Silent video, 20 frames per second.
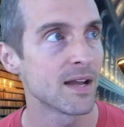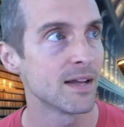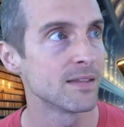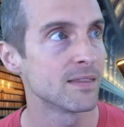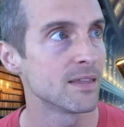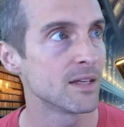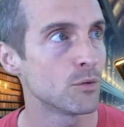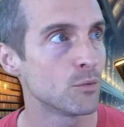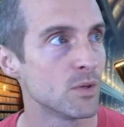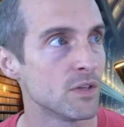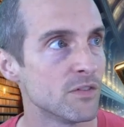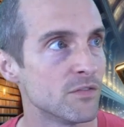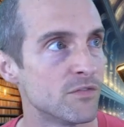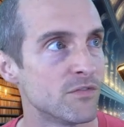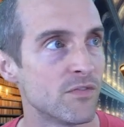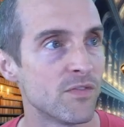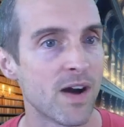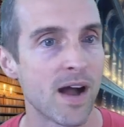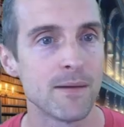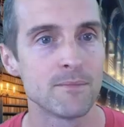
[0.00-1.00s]
I think
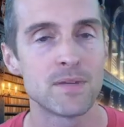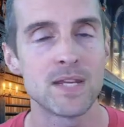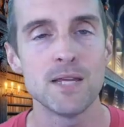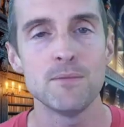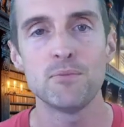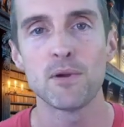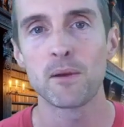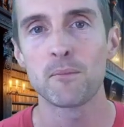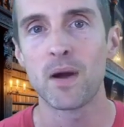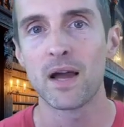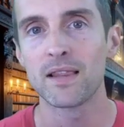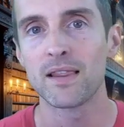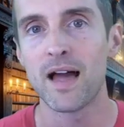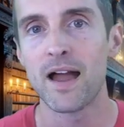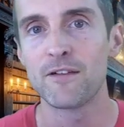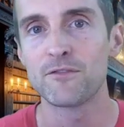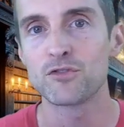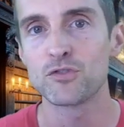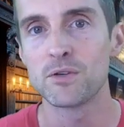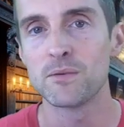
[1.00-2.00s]
I'm keeping my
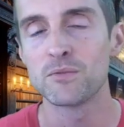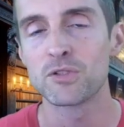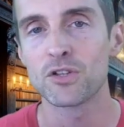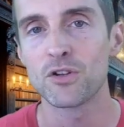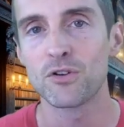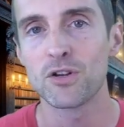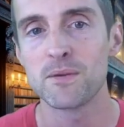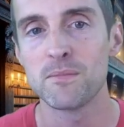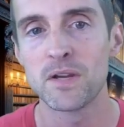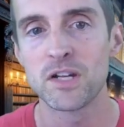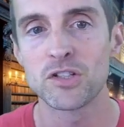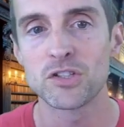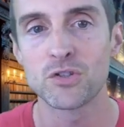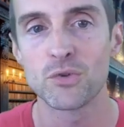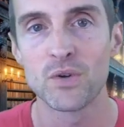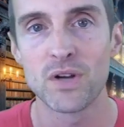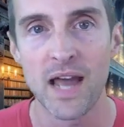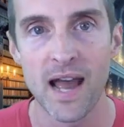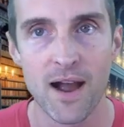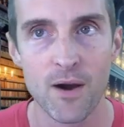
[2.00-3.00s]
live streams 30 minutes
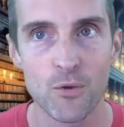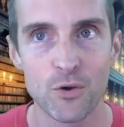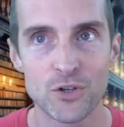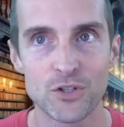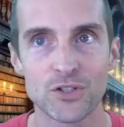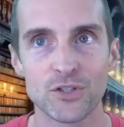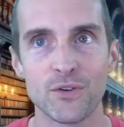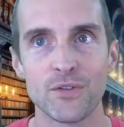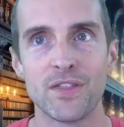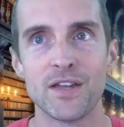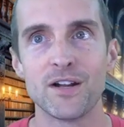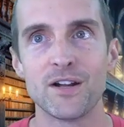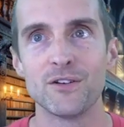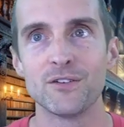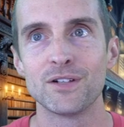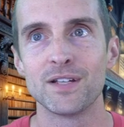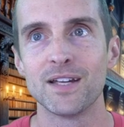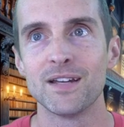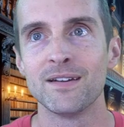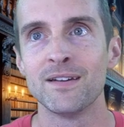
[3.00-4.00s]
to an hour so they
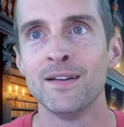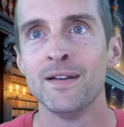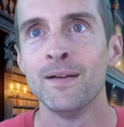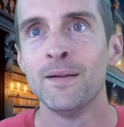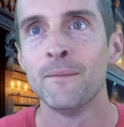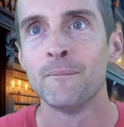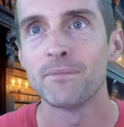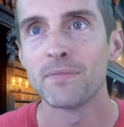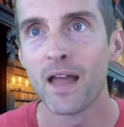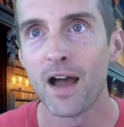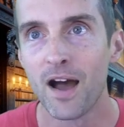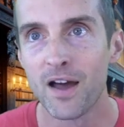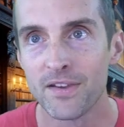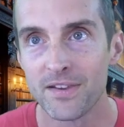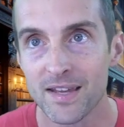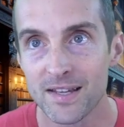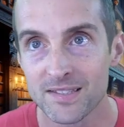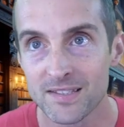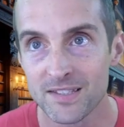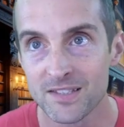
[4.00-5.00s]
don't get
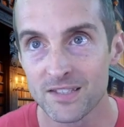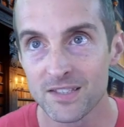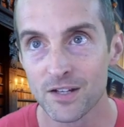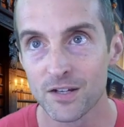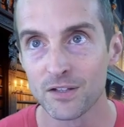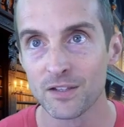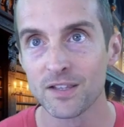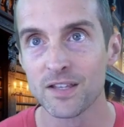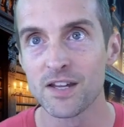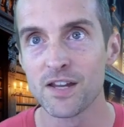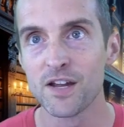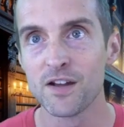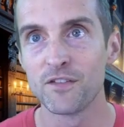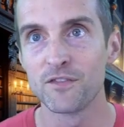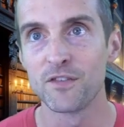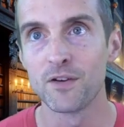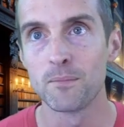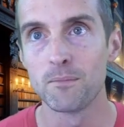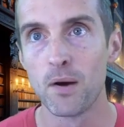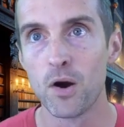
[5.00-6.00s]
unnecessarily
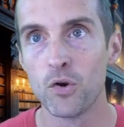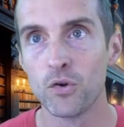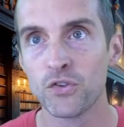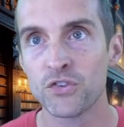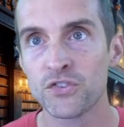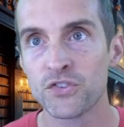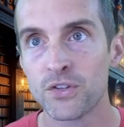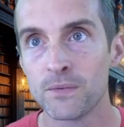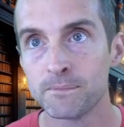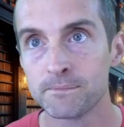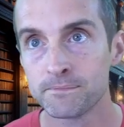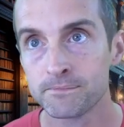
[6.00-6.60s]
verbose.